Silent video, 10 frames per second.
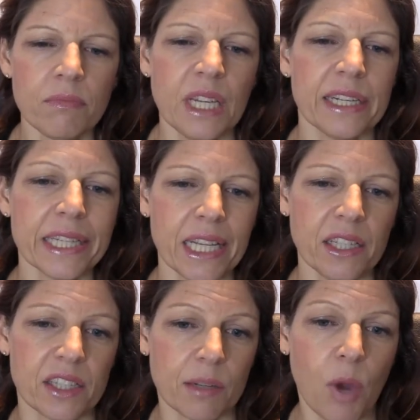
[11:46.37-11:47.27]
In a
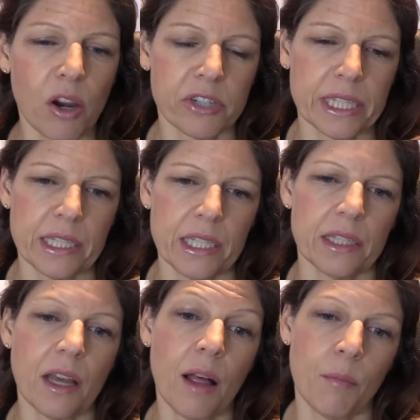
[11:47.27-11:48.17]
sense,
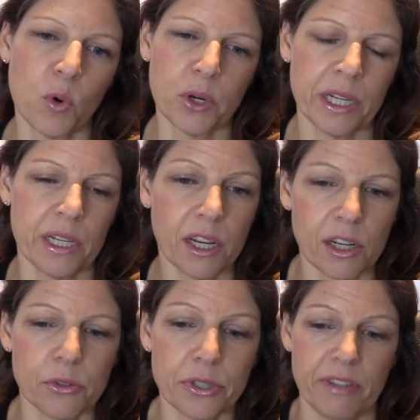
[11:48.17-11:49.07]
democracies are more
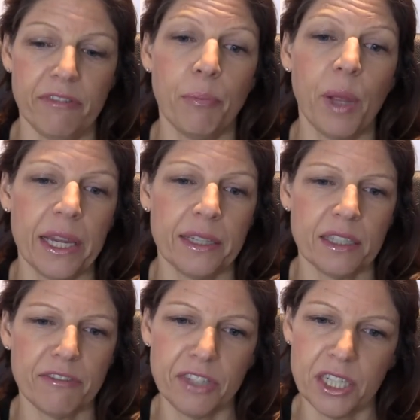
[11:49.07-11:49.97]
inclusive by
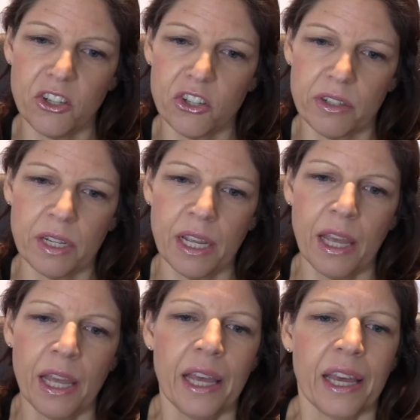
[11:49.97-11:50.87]
definition.
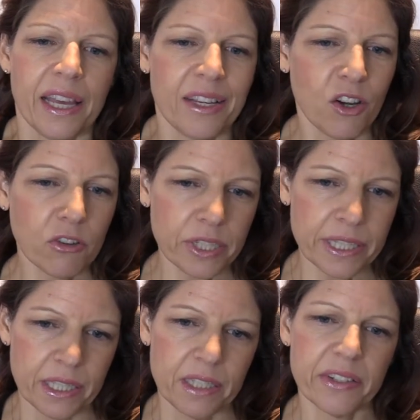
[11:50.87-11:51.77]

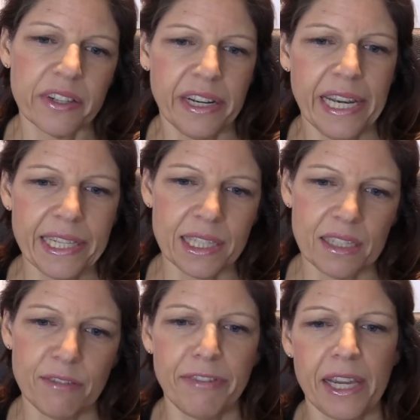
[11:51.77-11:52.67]
Anocracies are less
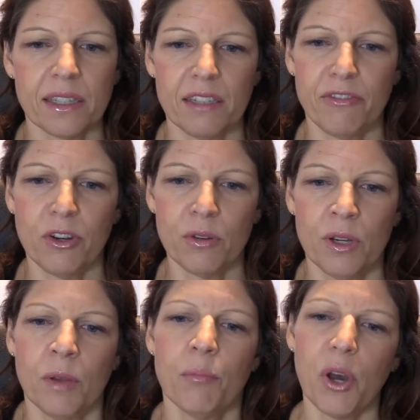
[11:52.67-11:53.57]
effective on
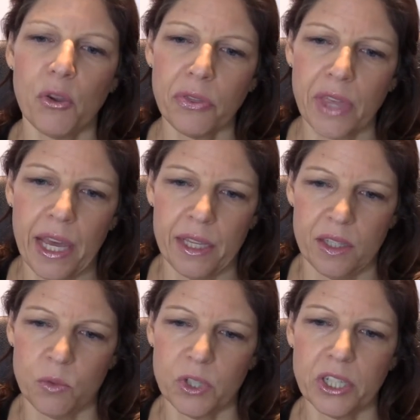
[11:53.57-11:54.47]
both
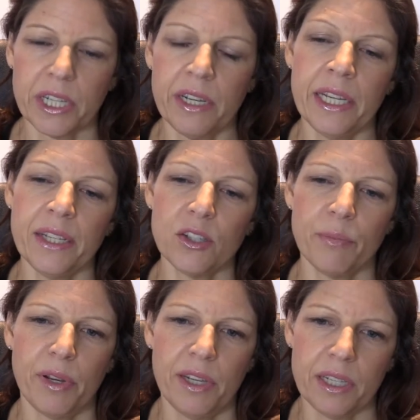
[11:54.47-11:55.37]
ends, which can lead to
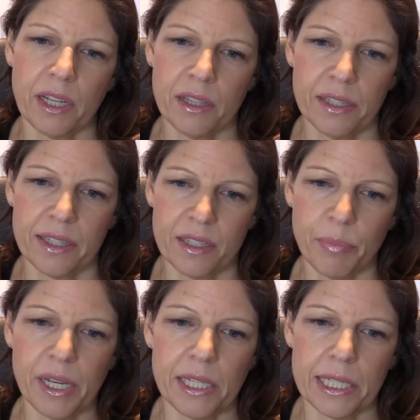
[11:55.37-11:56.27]
political
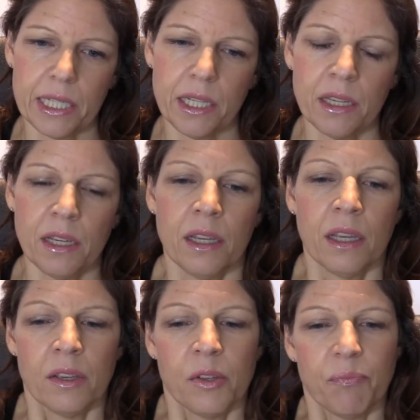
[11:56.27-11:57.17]
instability.
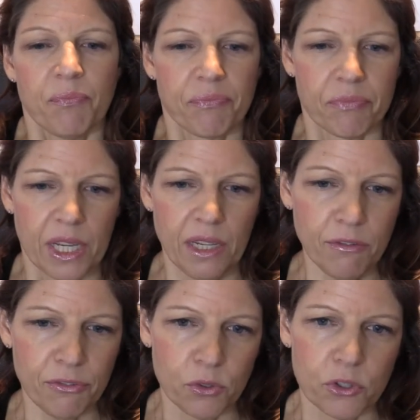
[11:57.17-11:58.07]

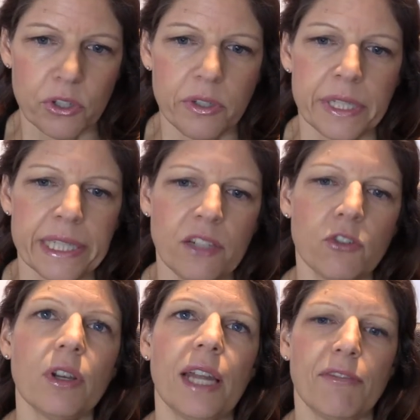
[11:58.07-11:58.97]
In future,
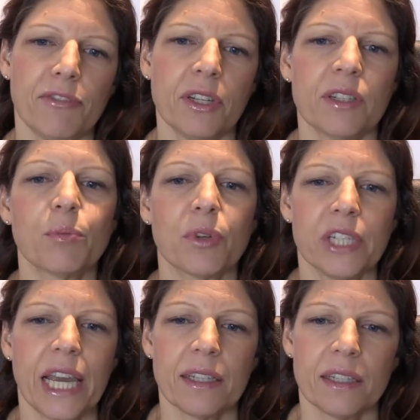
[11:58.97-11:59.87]
Central Africa is
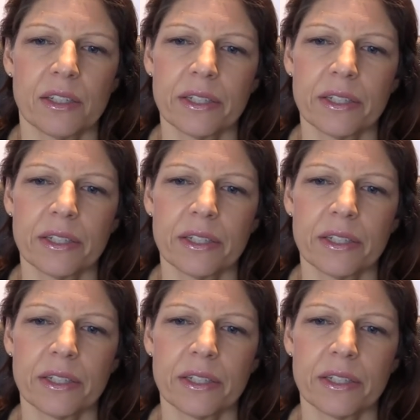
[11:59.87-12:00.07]
projected to